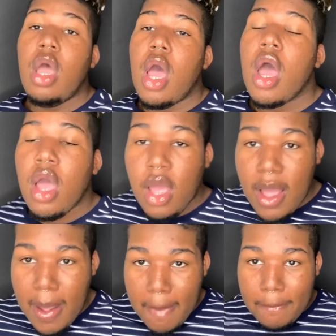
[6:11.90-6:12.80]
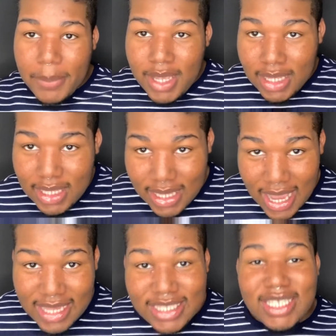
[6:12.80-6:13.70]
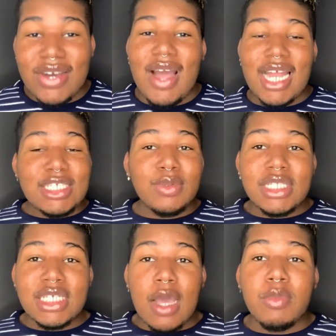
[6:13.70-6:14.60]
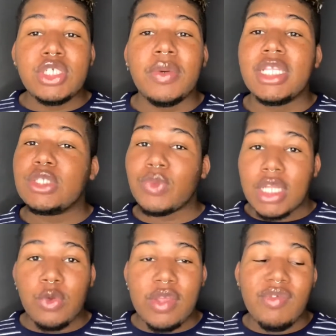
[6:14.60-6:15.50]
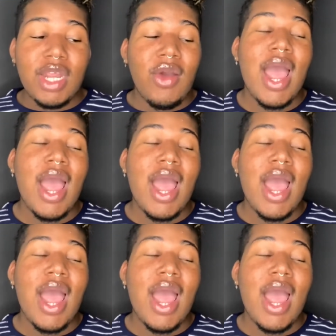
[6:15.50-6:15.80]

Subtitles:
it. But yes, so I just wanted to come and show this really quick video.